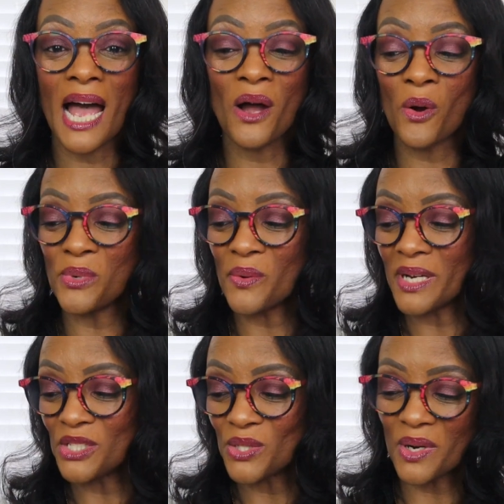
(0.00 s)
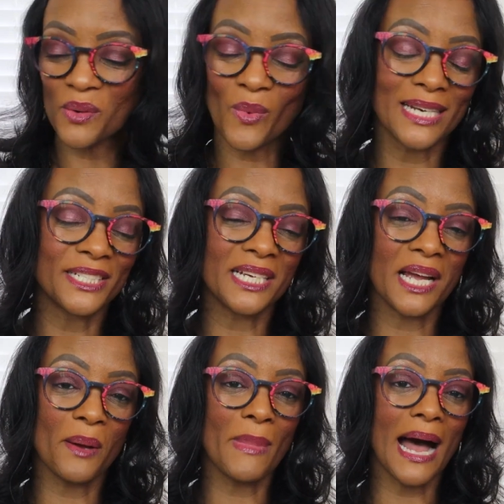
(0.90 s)
I hope you enjoyed
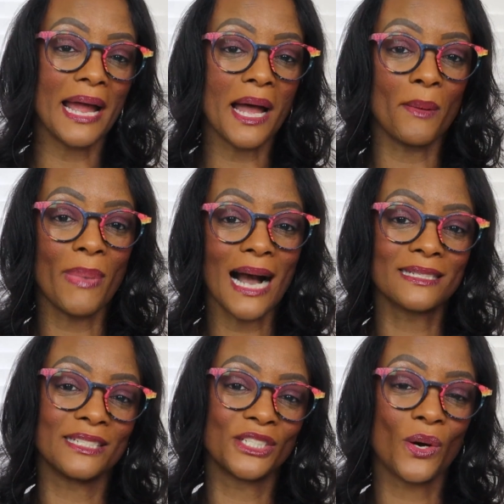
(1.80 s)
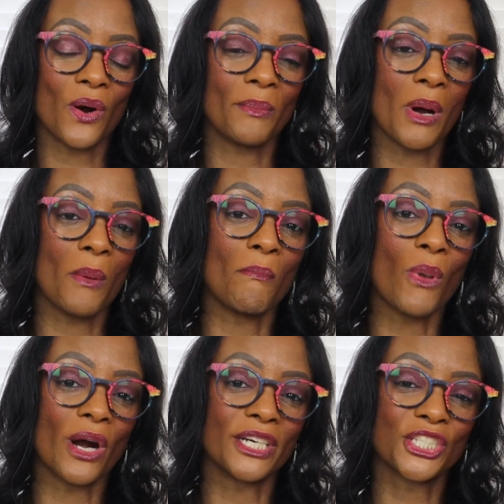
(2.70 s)
watching my BoxyCharm
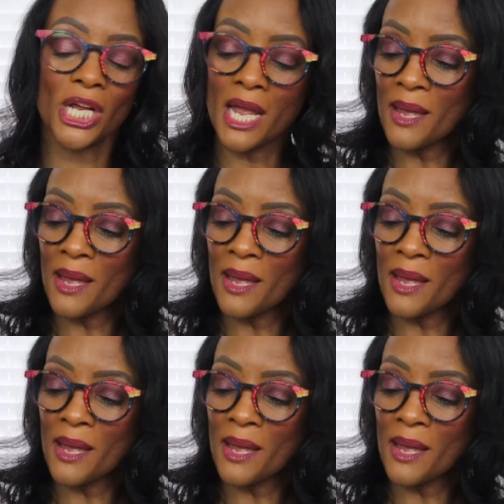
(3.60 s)
March